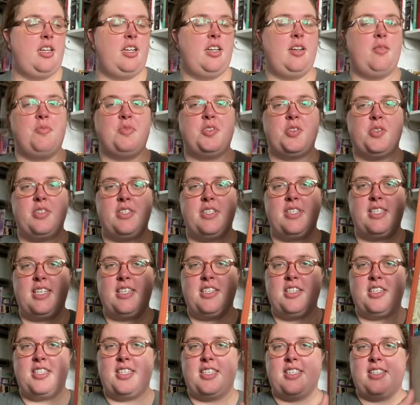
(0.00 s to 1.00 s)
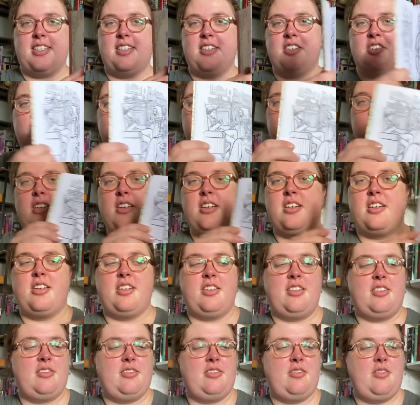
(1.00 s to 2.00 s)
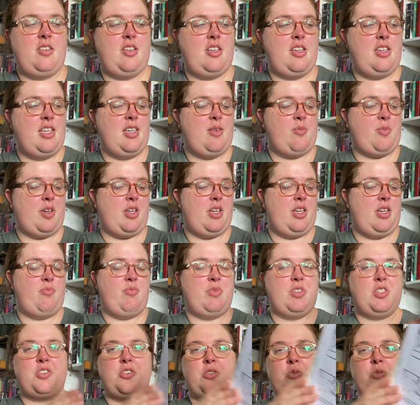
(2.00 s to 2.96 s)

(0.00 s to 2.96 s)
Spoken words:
So this just says there's Emma and Mr.